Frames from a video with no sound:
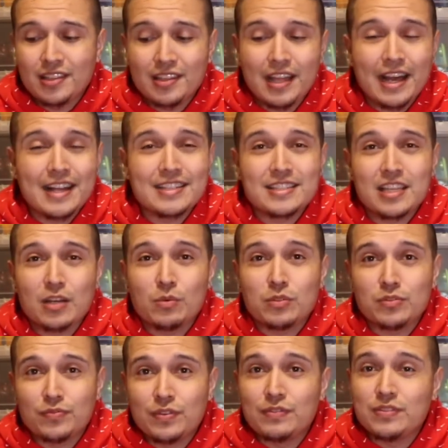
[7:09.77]
The last sale
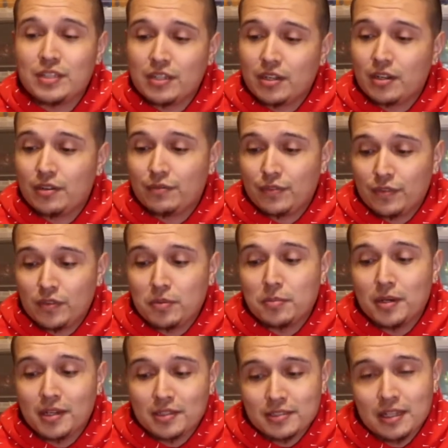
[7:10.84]
was
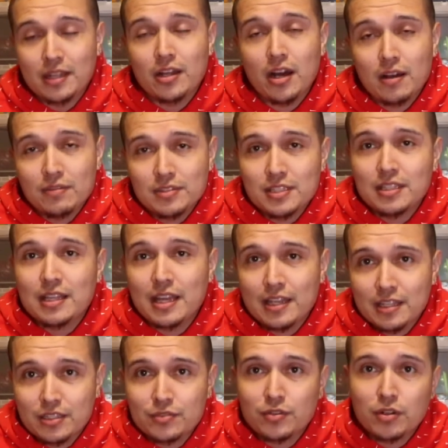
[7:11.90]
$1,550. Now, obviously, that
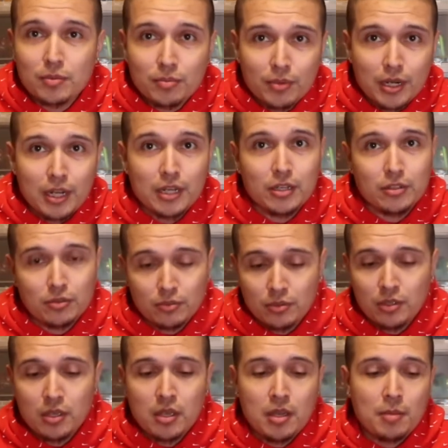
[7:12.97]
is for a brand new
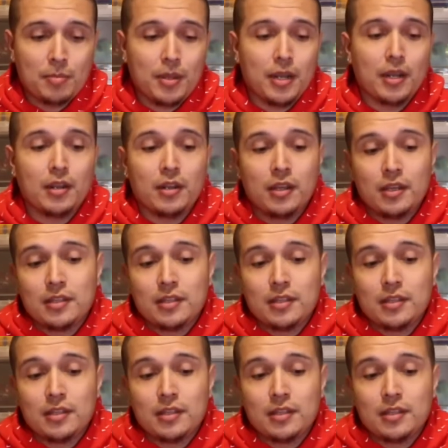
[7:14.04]
pair.